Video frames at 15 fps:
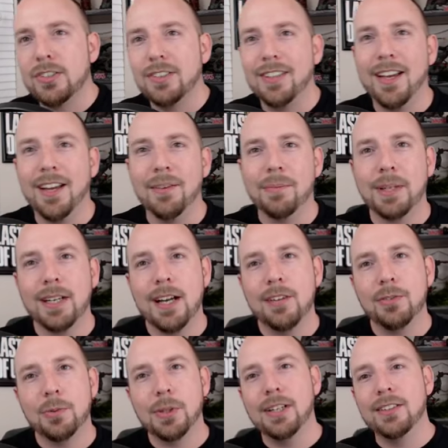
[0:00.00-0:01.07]
Yeah,
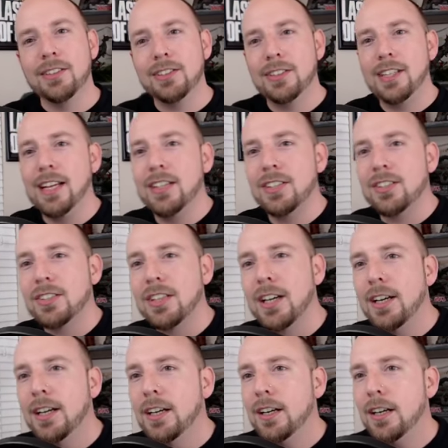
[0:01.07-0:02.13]
MacGyver without gadgets.
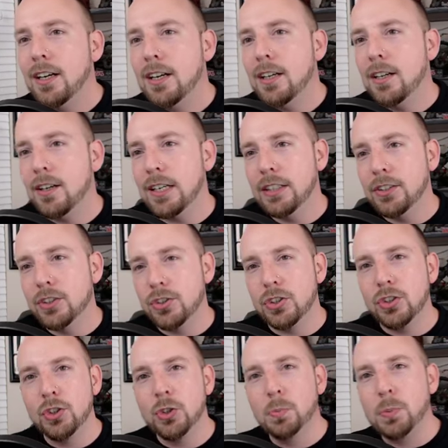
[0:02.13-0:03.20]
Uh, all right, there's a
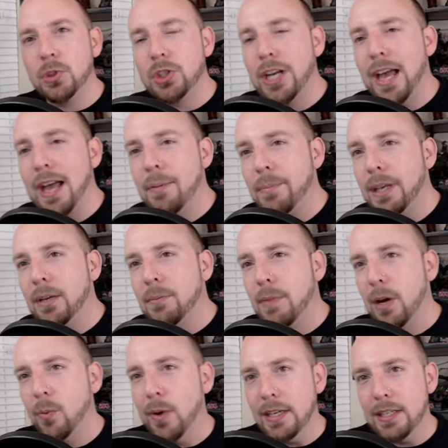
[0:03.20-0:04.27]
super chat making
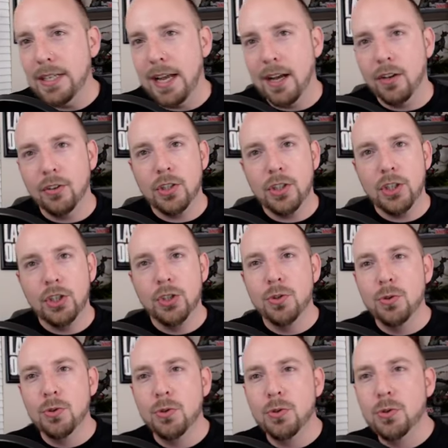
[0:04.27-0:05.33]
my way down.
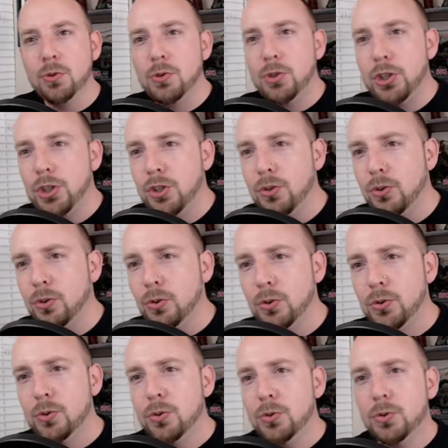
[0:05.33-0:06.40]
Huge,
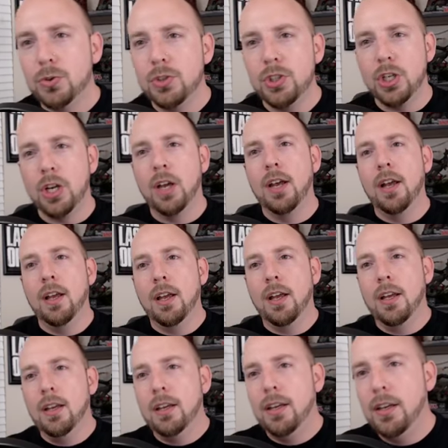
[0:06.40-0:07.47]
huge,
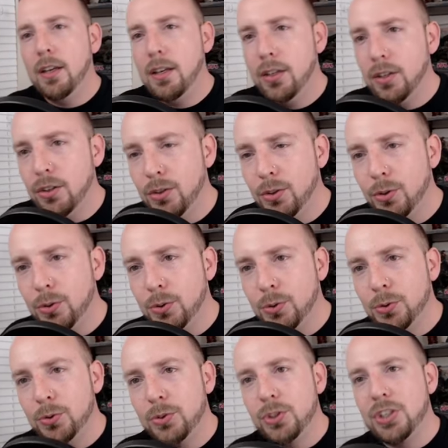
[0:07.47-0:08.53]

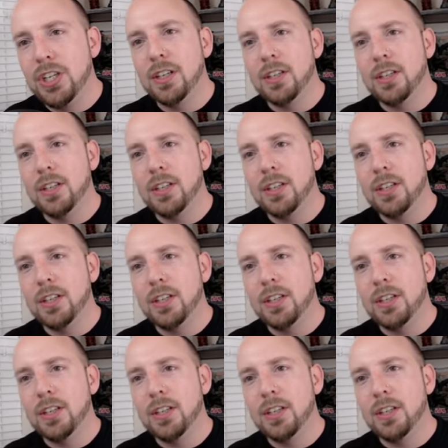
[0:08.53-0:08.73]
huge